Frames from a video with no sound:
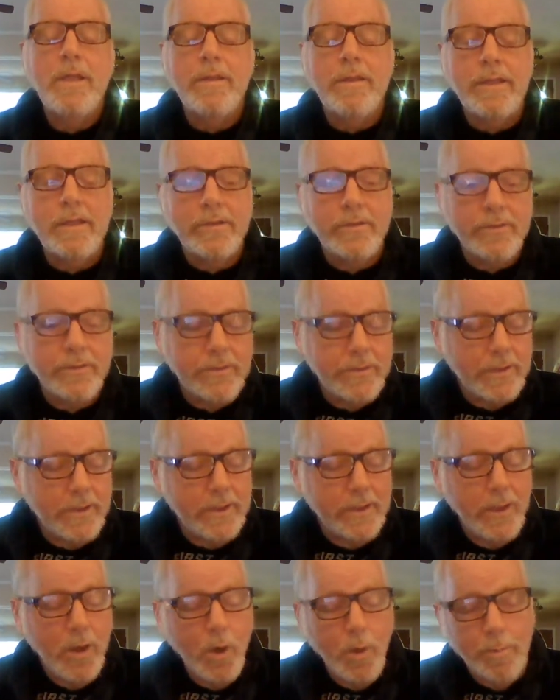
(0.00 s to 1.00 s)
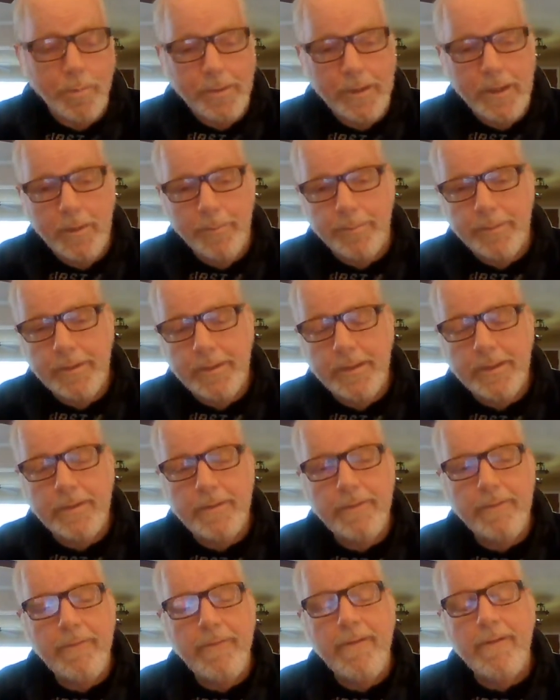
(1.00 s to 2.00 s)
Things are starting to open up in it,
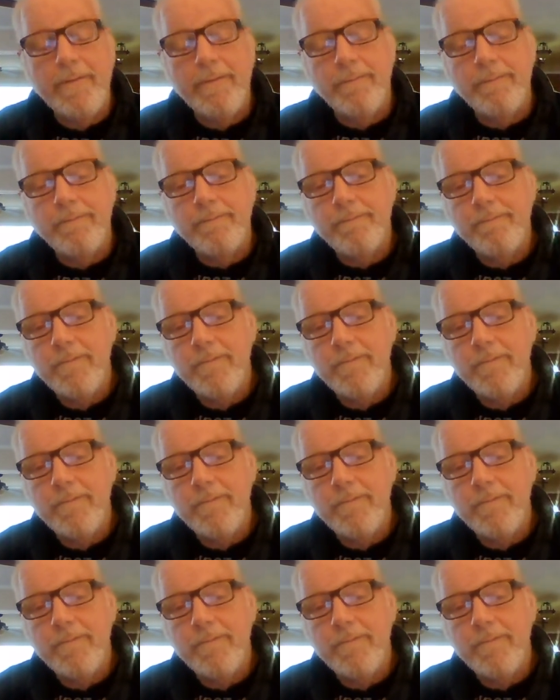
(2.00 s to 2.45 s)
and